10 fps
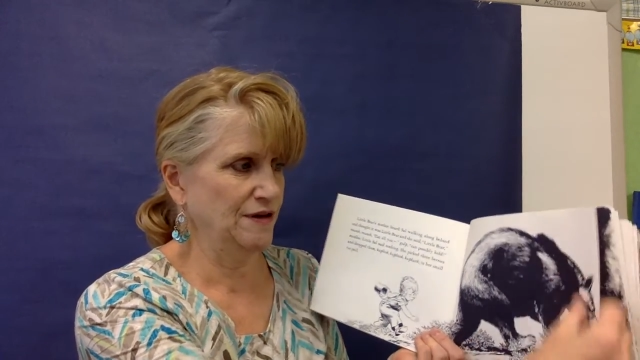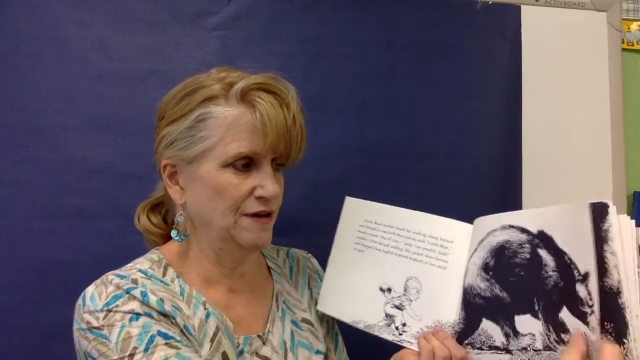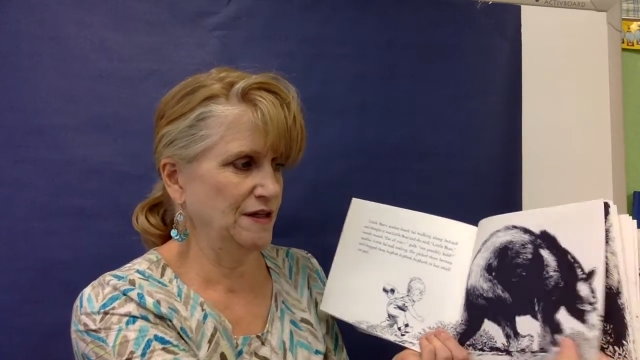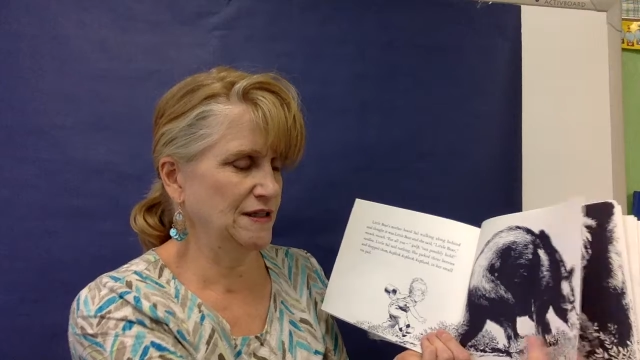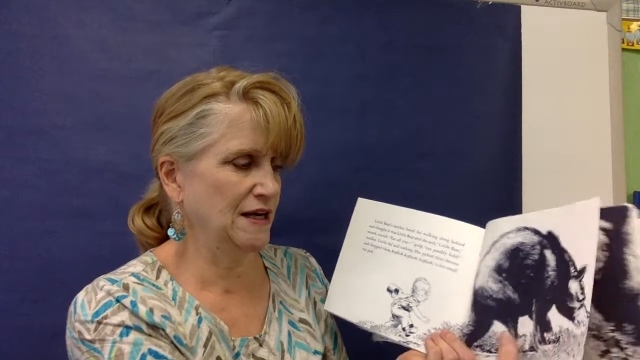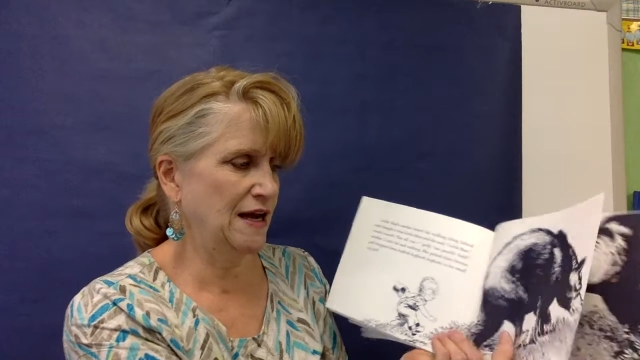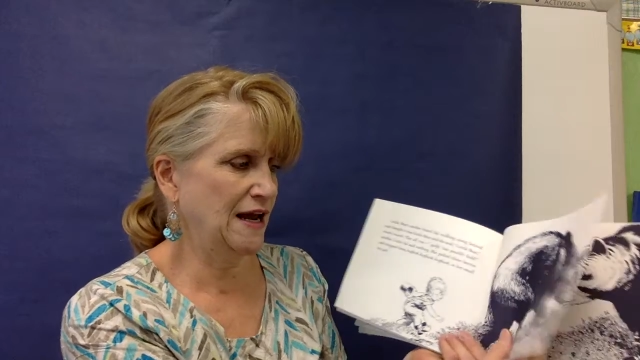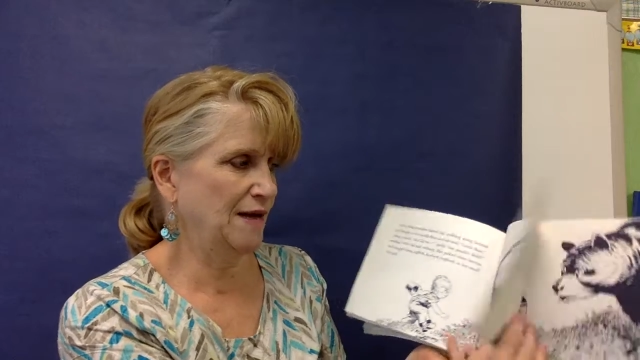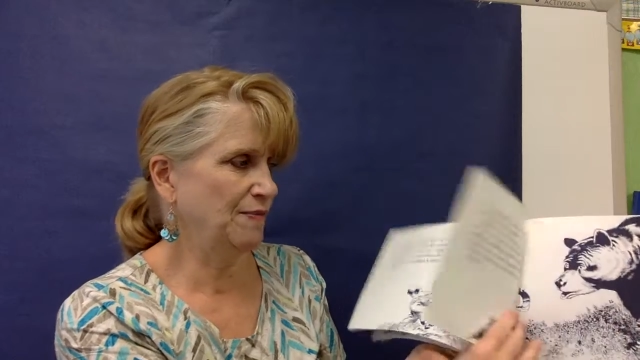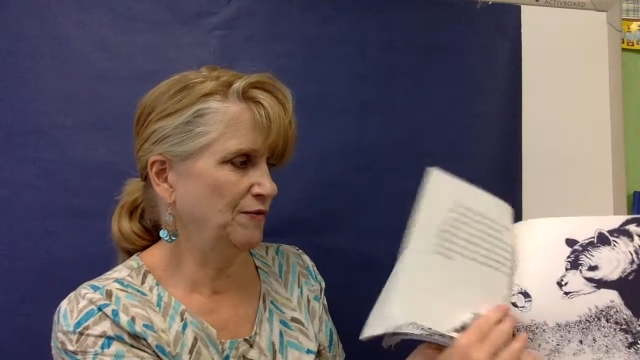do you think's
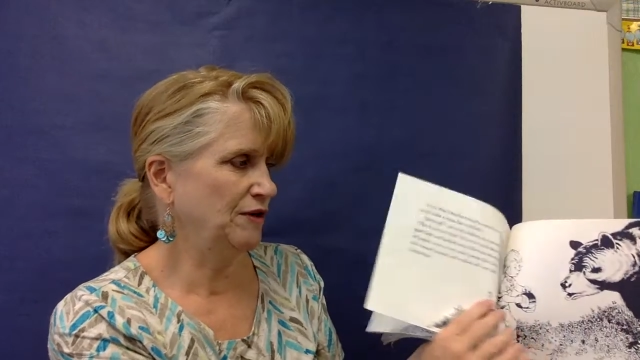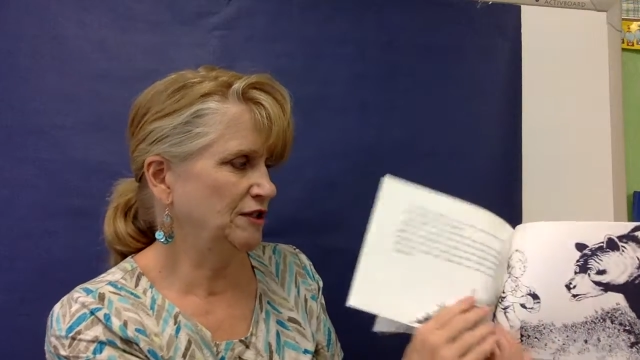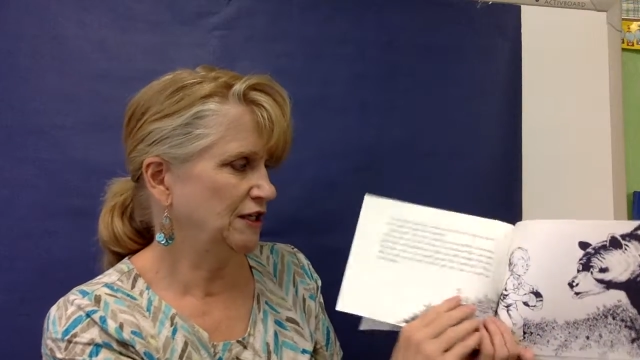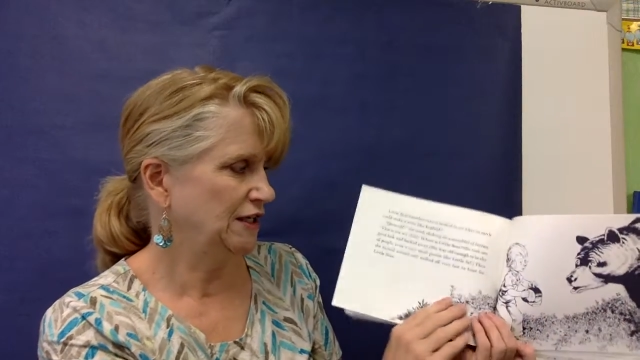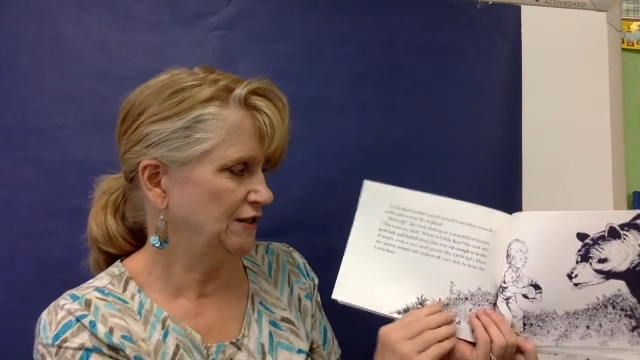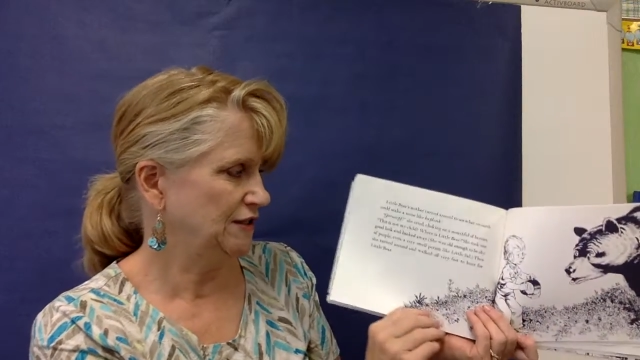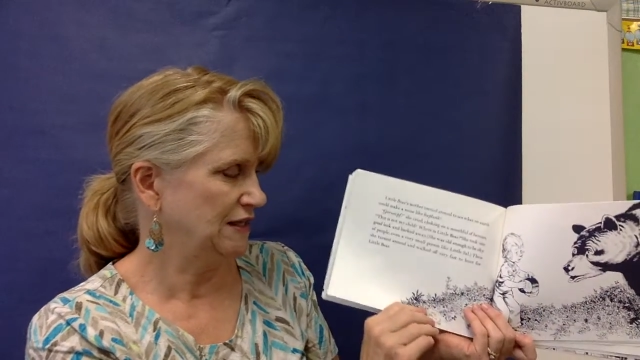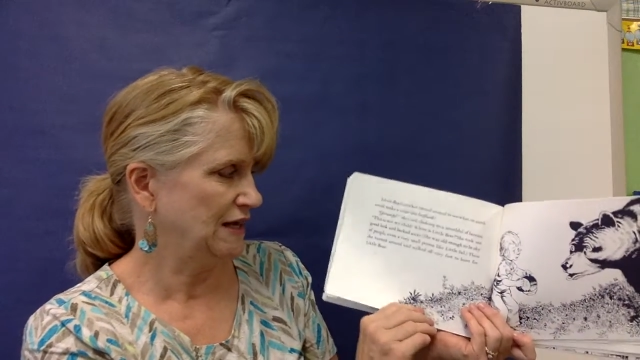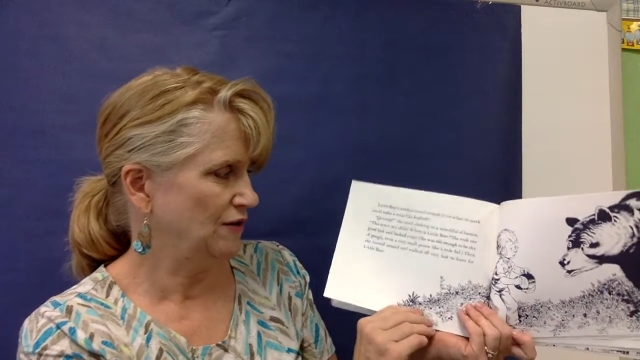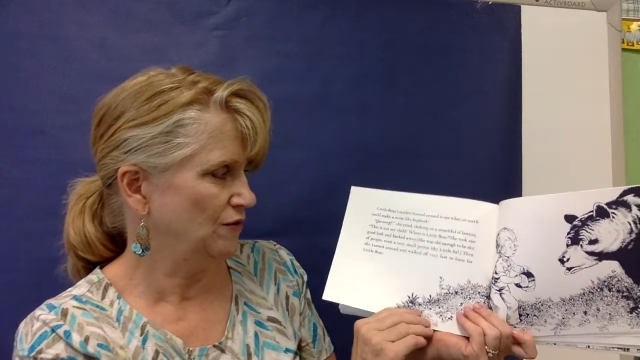going to happen when she
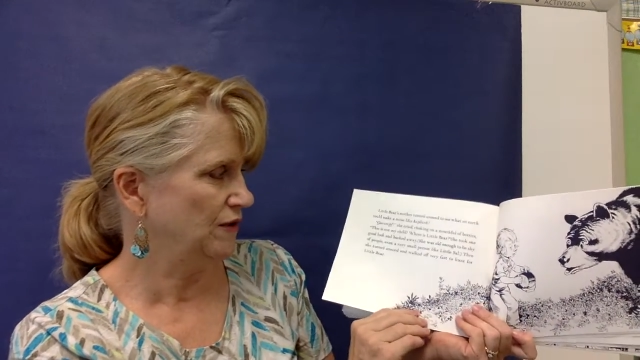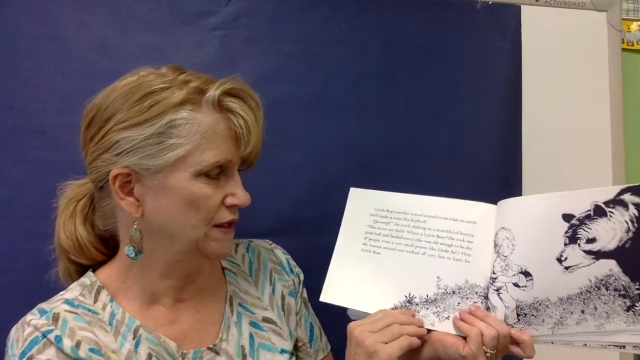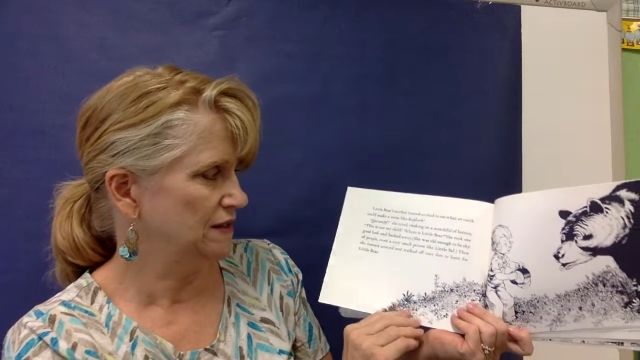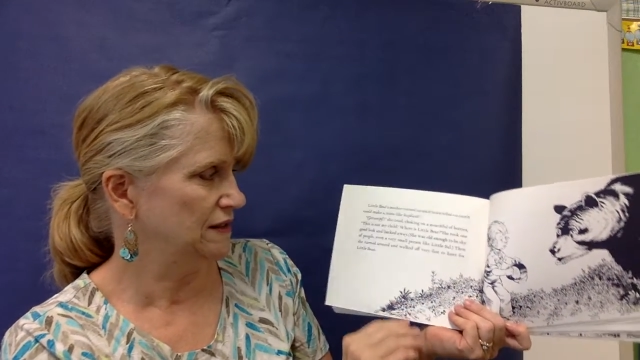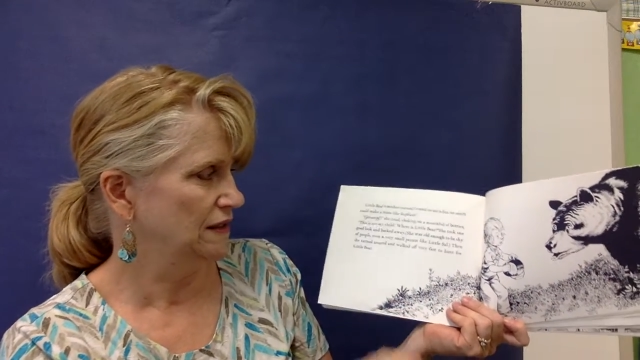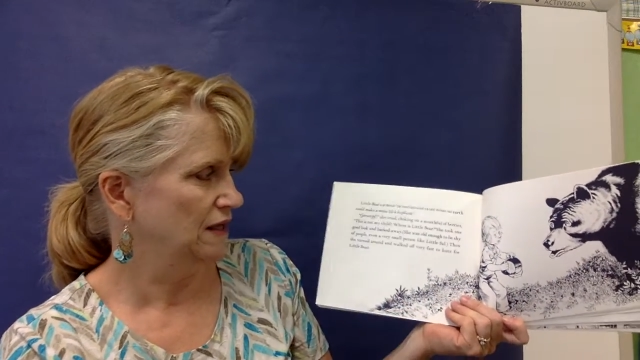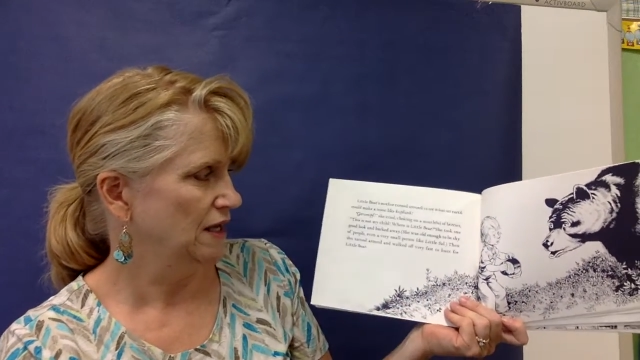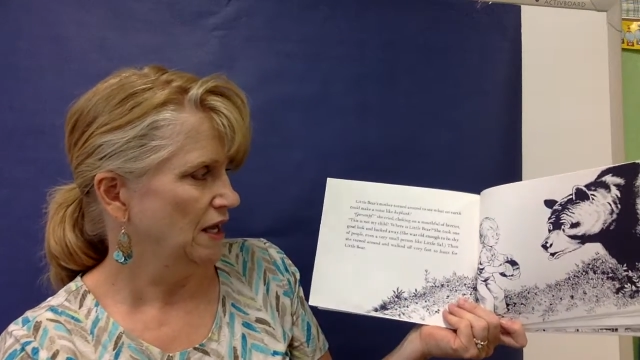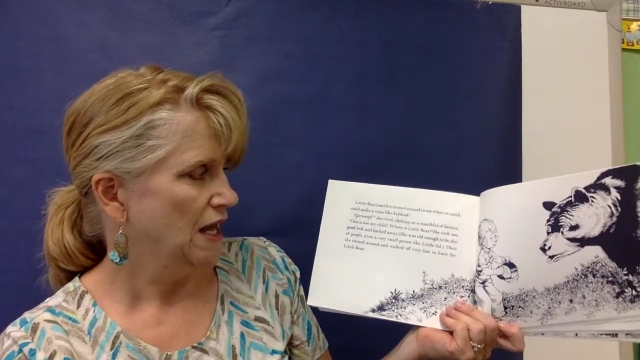hears that noise?